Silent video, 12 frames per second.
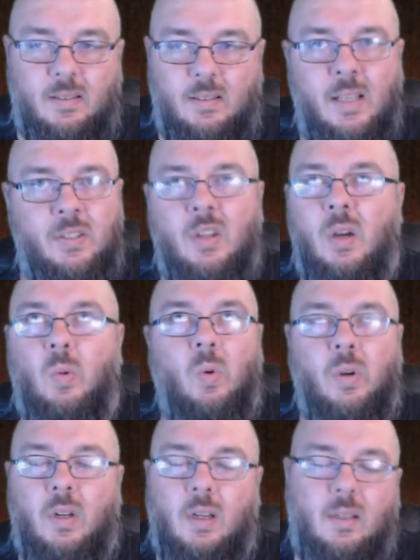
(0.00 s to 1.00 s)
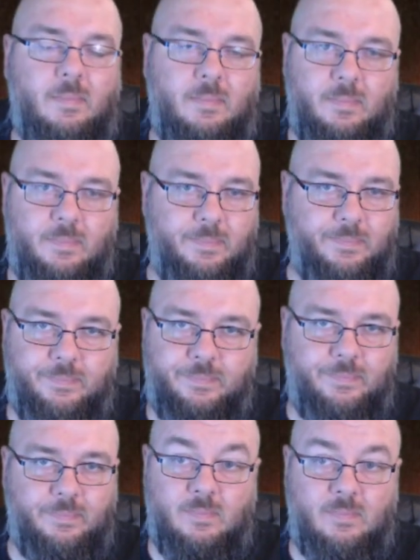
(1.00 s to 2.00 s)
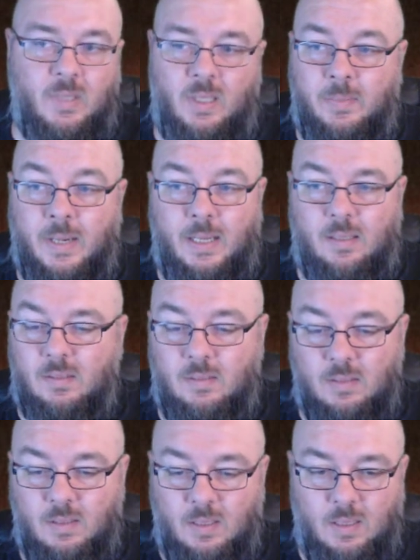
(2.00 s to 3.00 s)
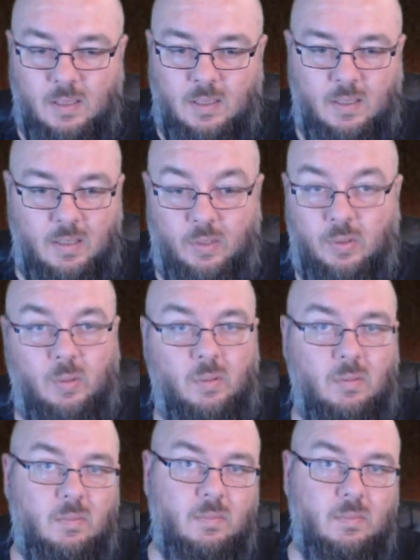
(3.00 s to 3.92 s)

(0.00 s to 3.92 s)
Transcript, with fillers: There's no order in a battle at all.